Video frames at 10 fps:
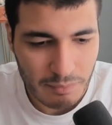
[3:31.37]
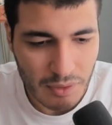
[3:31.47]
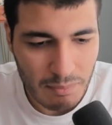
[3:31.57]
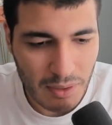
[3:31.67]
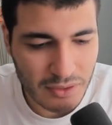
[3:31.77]

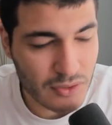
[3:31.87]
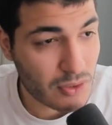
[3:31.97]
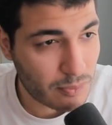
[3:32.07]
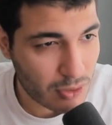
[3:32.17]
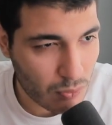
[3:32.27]
But there is
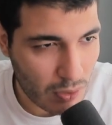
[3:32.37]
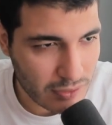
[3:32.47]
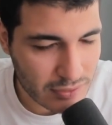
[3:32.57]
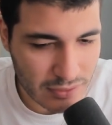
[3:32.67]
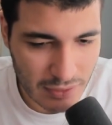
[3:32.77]
something
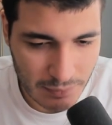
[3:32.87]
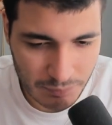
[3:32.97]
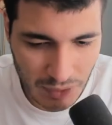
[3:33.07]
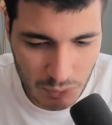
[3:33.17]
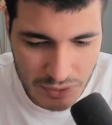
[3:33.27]
quite,
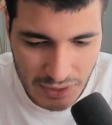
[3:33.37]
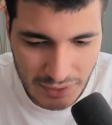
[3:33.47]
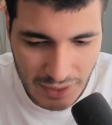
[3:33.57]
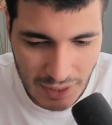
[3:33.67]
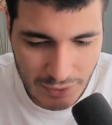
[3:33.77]
um, I would say
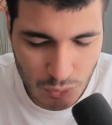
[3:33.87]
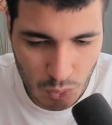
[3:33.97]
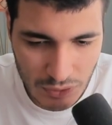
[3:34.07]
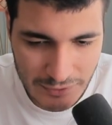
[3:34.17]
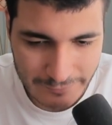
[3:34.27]
that it
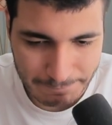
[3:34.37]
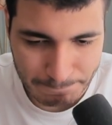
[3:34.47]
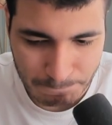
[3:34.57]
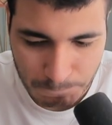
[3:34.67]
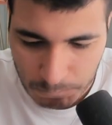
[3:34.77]
will,
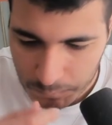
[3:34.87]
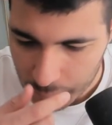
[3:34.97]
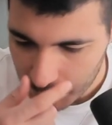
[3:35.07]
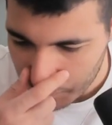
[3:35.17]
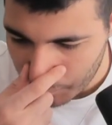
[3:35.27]
um,
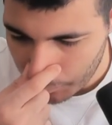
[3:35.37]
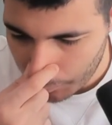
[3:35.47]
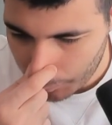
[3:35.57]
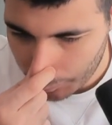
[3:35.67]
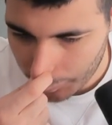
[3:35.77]

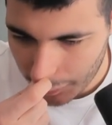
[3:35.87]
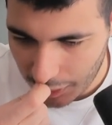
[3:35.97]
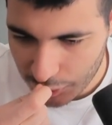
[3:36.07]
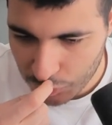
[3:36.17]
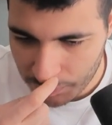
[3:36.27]

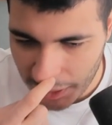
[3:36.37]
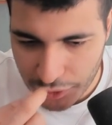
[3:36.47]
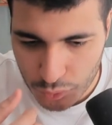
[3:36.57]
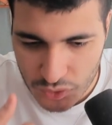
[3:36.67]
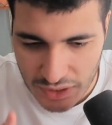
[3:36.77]
it will
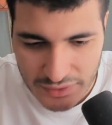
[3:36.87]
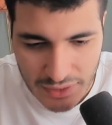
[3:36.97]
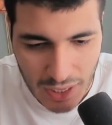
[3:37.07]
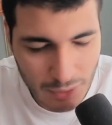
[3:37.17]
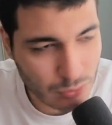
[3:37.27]
make you stand
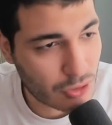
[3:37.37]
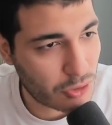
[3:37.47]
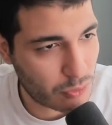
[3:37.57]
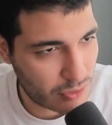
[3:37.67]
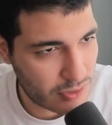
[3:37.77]
out in
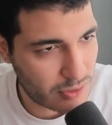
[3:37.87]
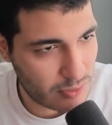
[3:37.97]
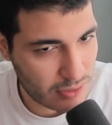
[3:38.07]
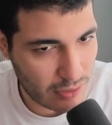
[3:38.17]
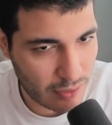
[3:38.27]
your system
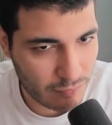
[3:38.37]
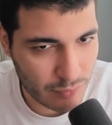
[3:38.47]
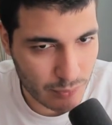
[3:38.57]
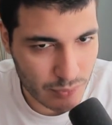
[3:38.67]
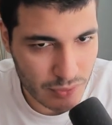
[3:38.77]
design
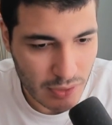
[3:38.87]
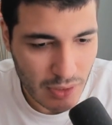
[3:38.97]
interviews.